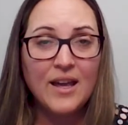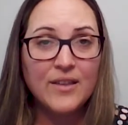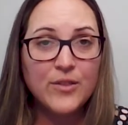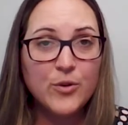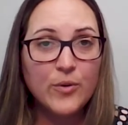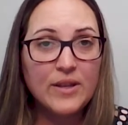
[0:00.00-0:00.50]

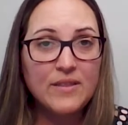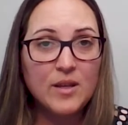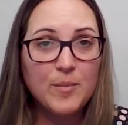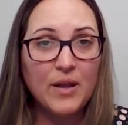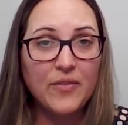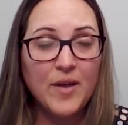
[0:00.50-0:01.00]
And the great thing
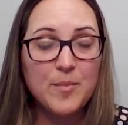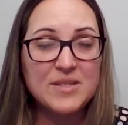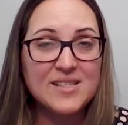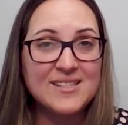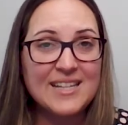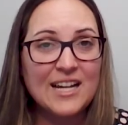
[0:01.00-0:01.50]
about them
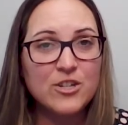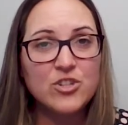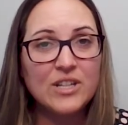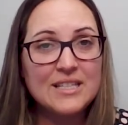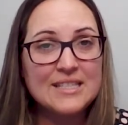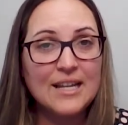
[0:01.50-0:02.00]
is it's
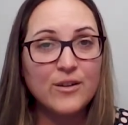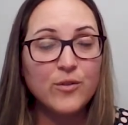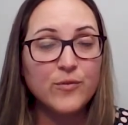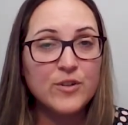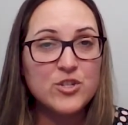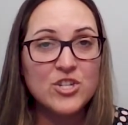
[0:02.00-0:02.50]
actually a
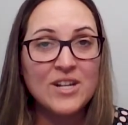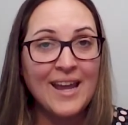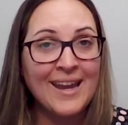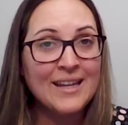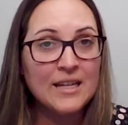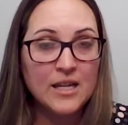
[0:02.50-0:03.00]
dental, vision,
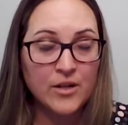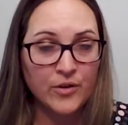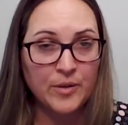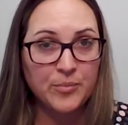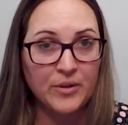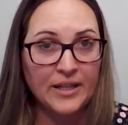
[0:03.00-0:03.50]
and
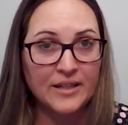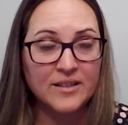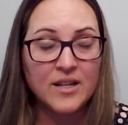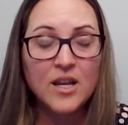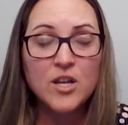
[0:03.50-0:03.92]
hearing plan.